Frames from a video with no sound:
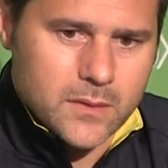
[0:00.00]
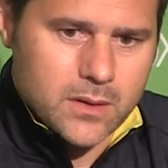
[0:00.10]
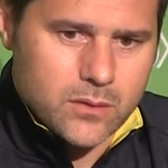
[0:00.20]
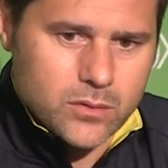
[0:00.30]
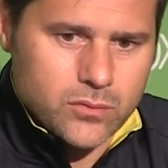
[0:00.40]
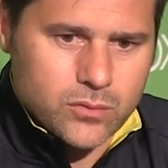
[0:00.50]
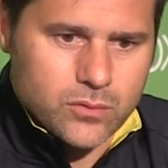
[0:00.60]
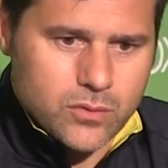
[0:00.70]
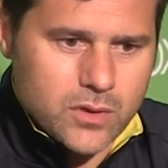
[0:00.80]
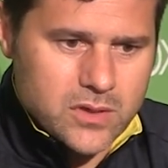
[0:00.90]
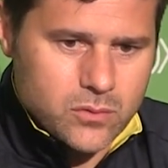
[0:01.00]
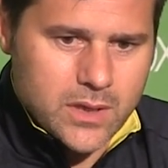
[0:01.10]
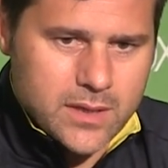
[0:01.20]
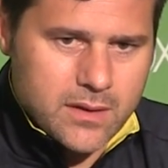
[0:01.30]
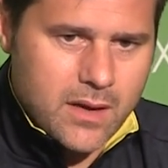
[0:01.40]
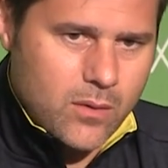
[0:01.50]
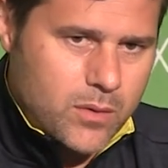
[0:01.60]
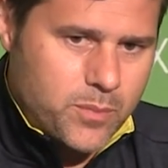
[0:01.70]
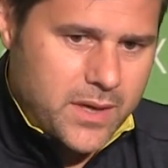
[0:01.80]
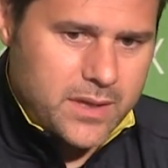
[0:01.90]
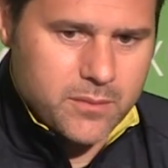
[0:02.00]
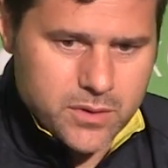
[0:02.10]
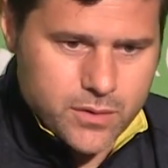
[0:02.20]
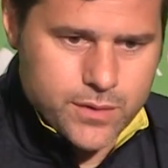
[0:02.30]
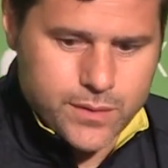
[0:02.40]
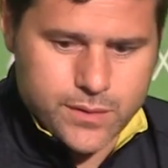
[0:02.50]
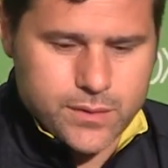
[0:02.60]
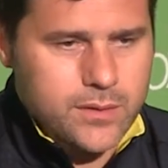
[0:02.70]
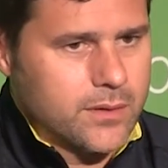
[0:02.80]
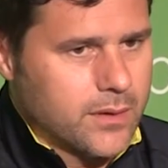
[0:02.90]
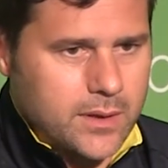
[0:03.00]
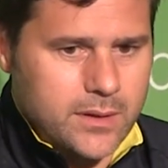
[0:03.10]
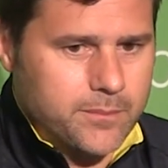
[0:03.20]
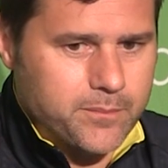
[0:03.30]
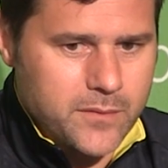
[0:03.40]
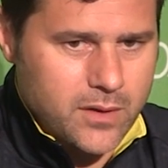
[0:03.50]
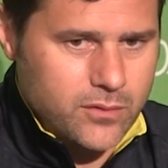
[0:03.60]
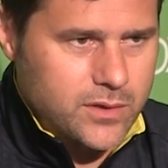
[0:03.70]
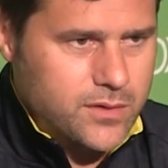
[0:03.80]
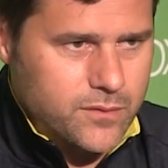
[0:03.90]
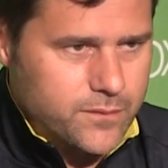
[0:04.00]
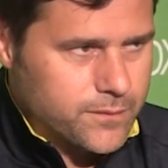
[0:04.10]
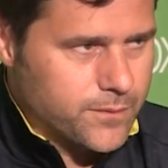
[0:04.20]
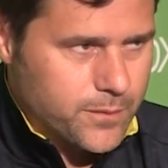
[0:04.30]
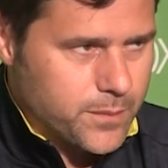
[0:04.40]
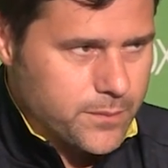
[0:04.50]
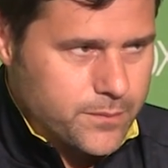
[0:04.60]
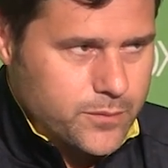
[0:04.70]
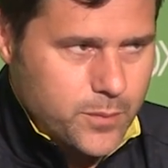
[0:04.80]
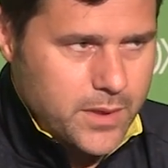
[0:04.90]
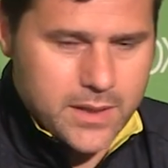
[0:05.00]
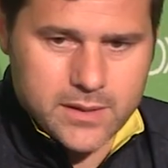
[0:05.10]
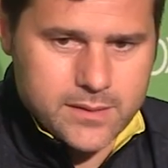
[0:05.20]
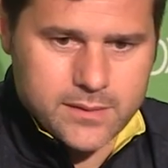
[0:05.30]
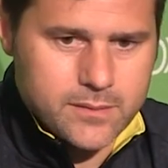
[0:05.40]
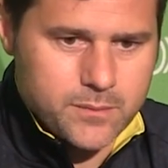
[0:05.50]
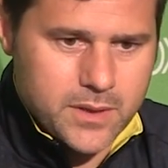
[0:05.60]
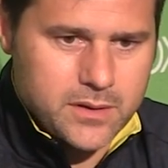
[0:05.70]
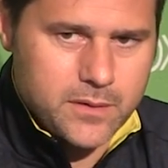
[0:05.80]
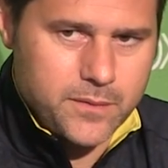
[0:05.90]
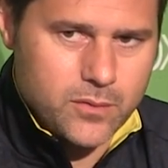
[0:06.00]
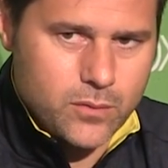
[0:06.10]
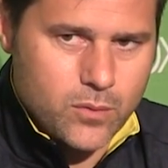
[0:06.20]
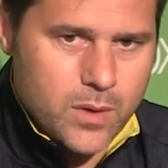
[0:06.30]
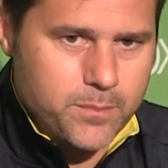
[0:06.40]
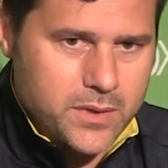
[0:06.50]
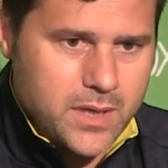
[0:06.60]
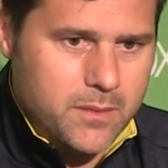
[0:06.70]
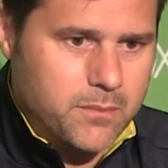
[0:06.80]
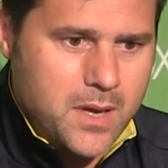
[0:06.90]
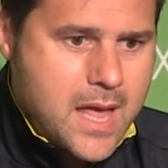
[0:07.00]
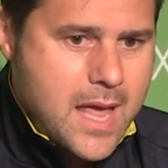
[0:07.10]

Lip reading: I want to congratulate our player because the condition to play is very difficult, 1 p.m.